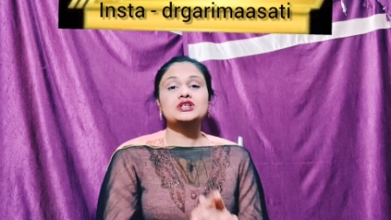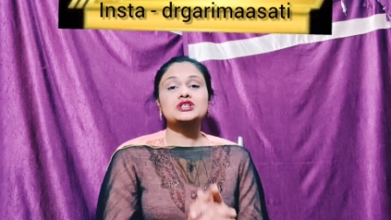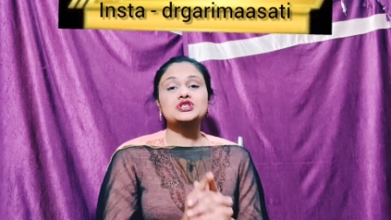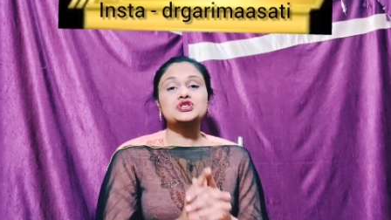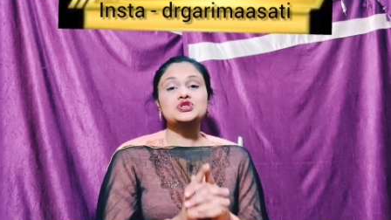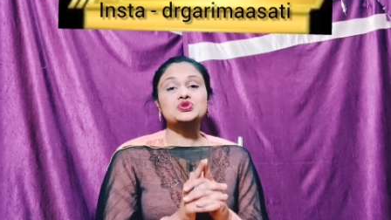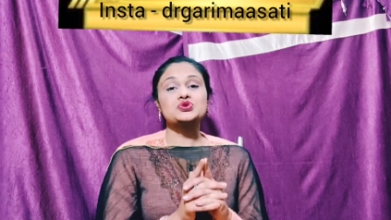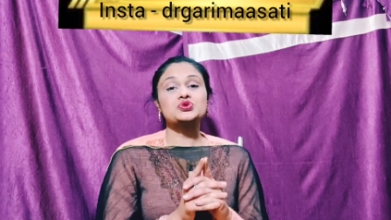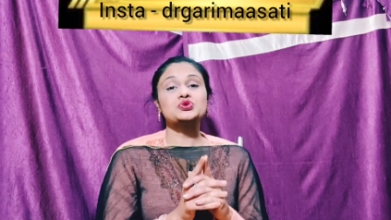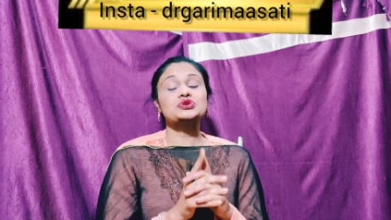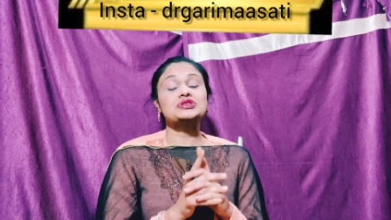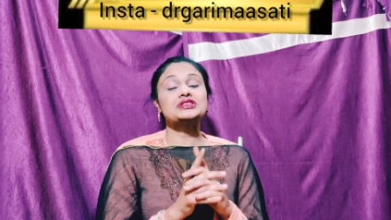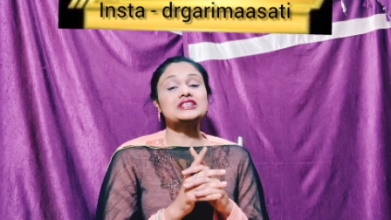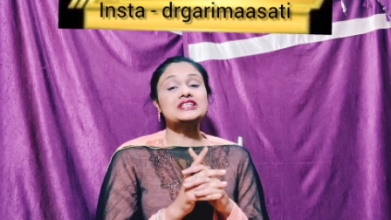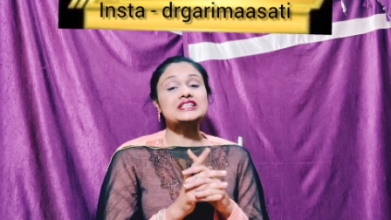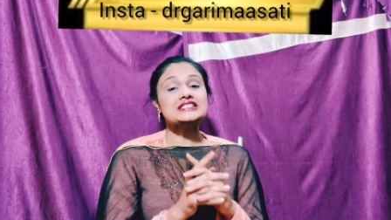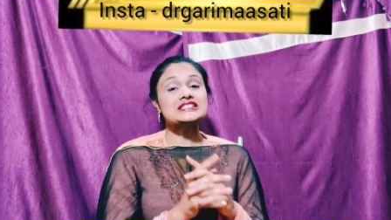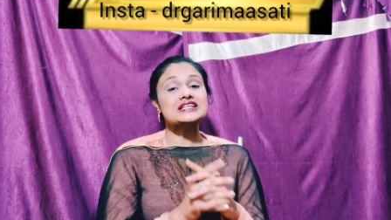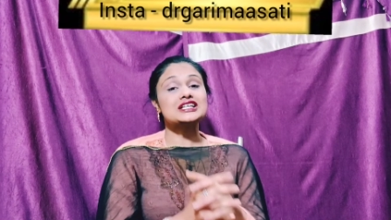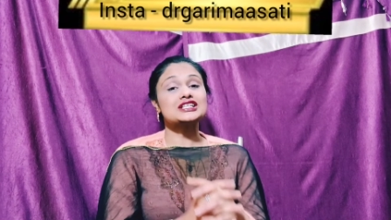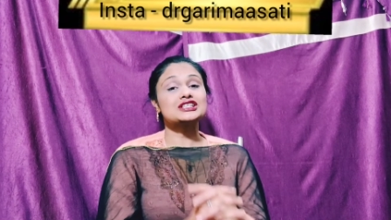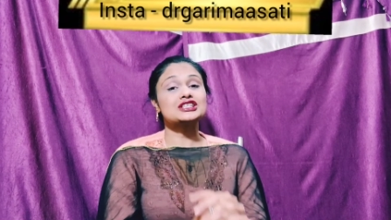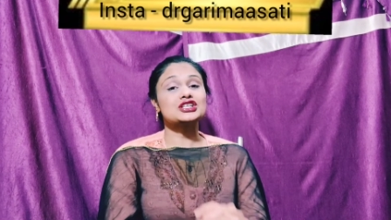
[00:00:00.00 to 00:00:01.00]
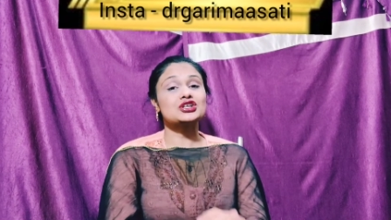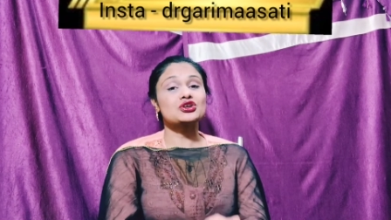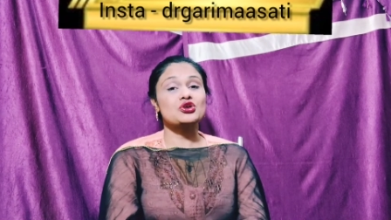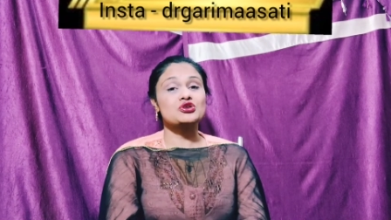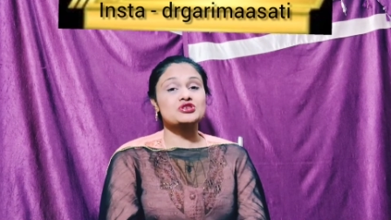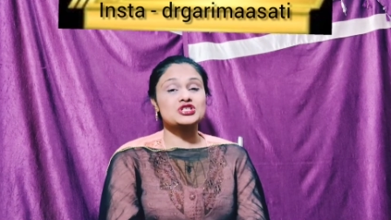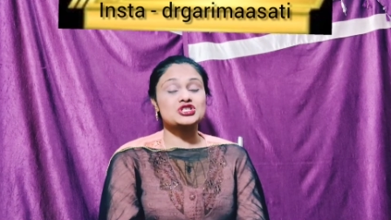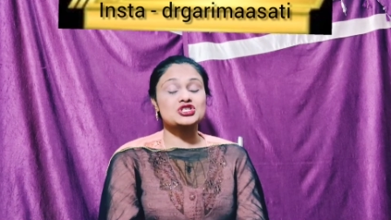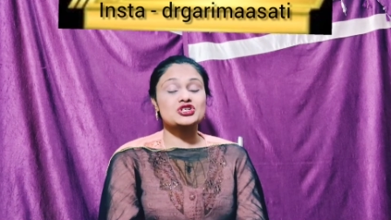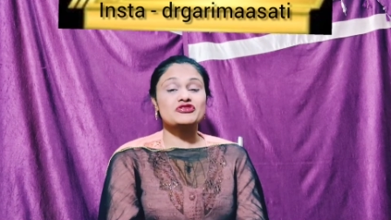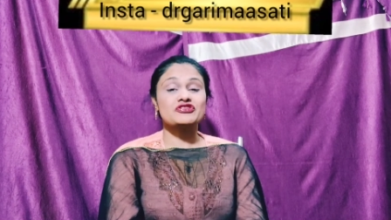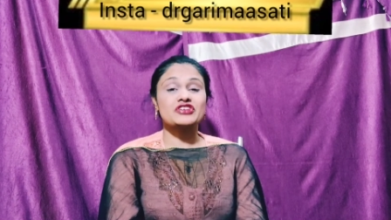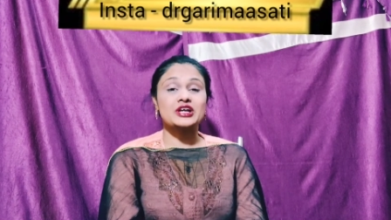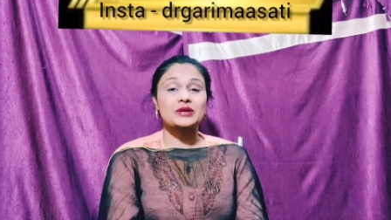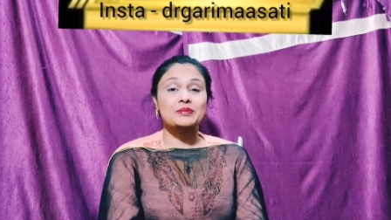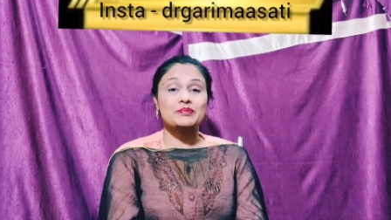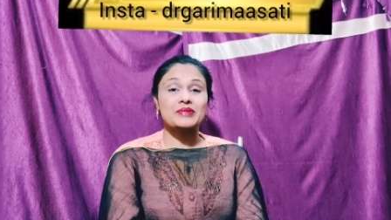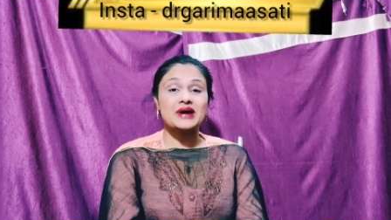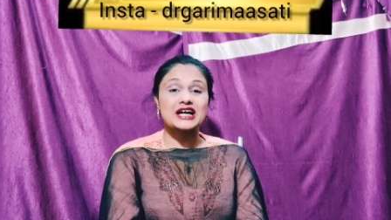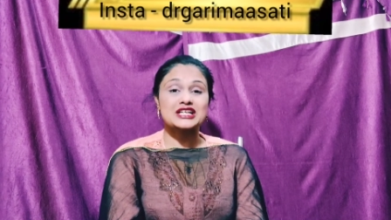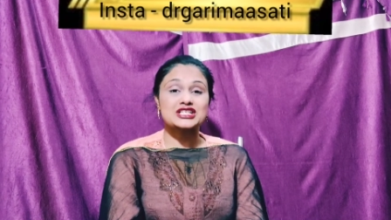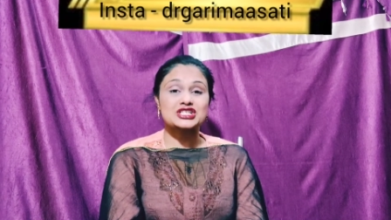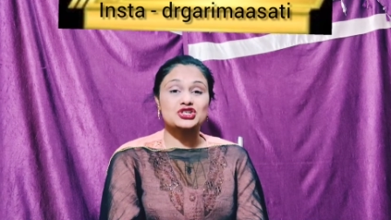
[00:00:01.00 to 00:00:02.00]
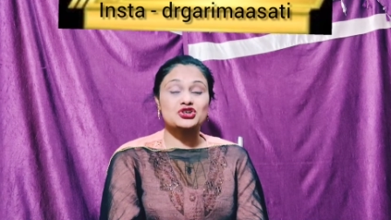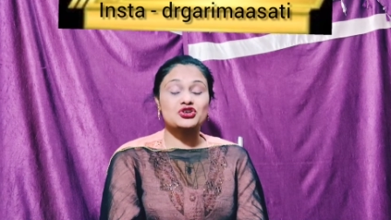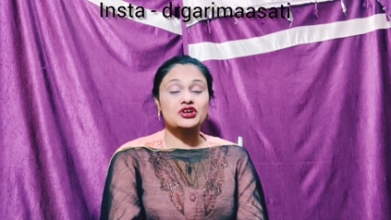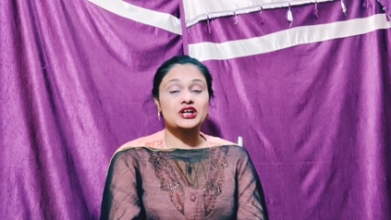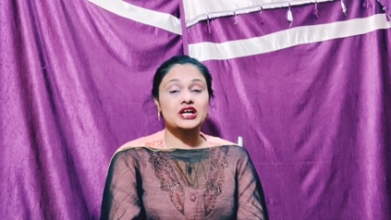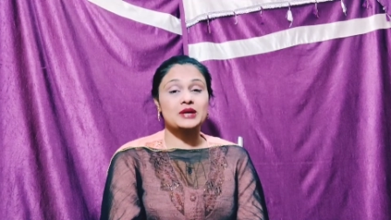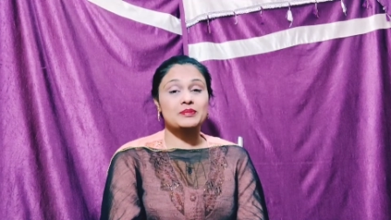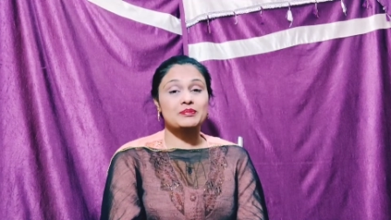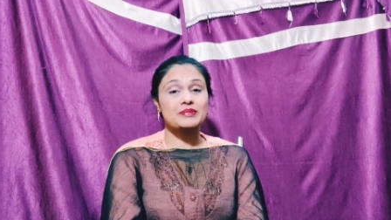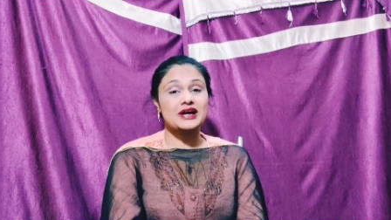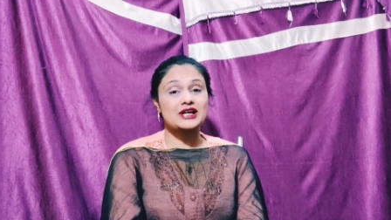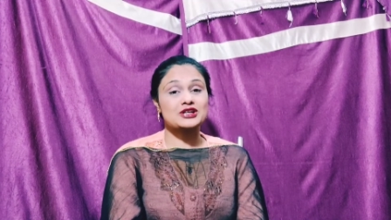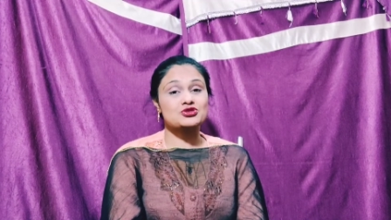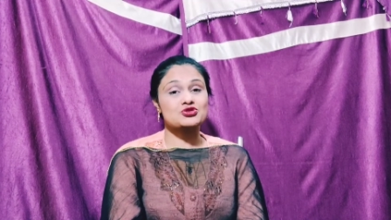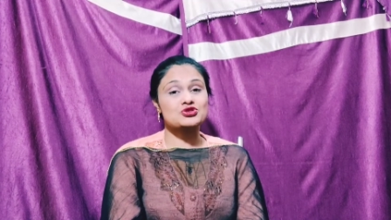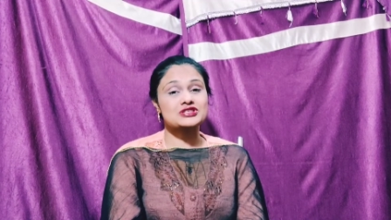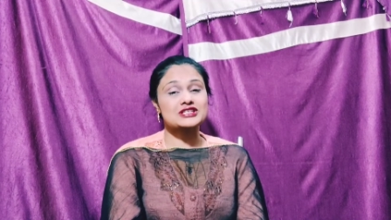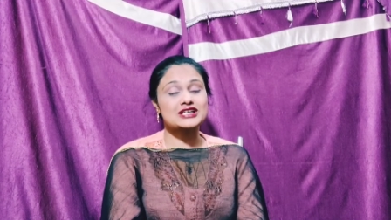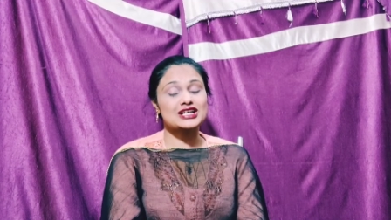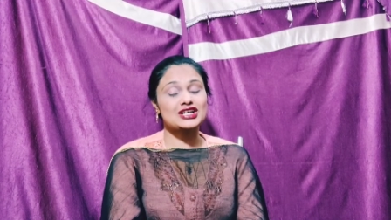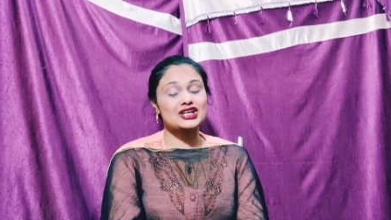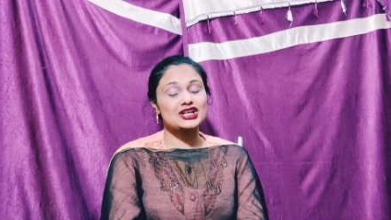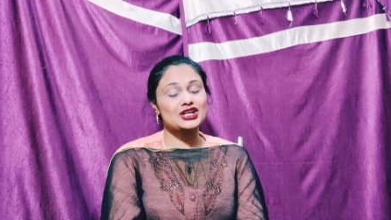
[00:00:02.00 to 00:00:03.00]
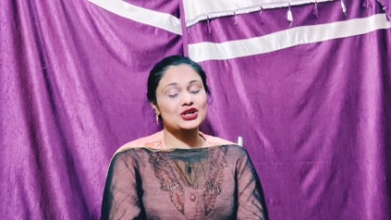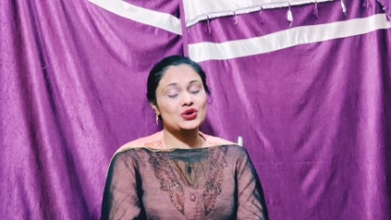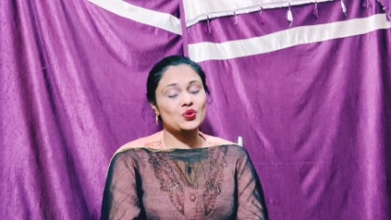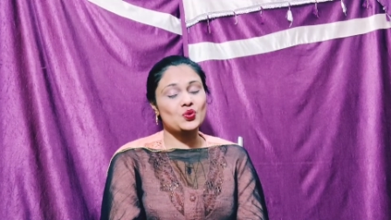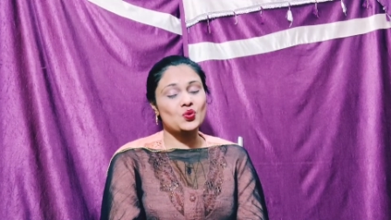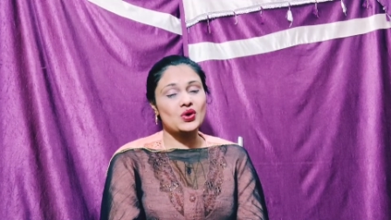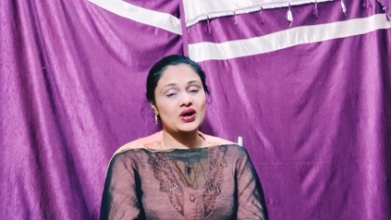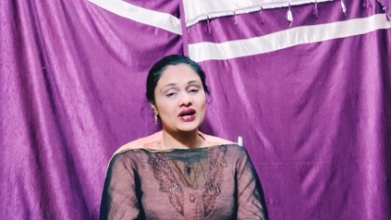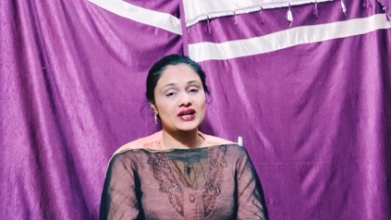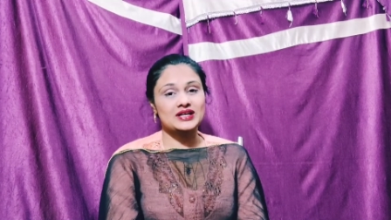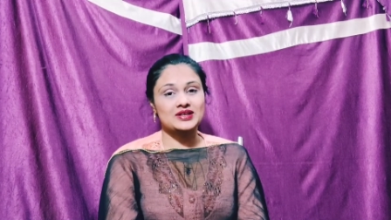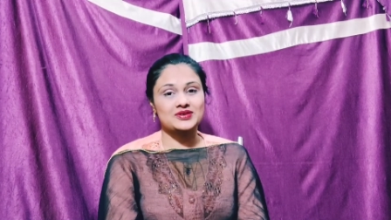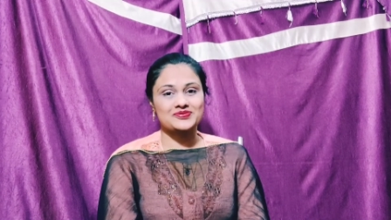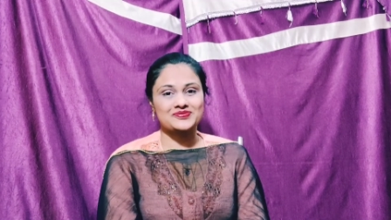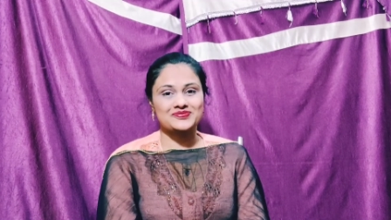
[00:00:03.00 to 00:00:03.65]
So these are the causes of hepatic or hepatocellular one.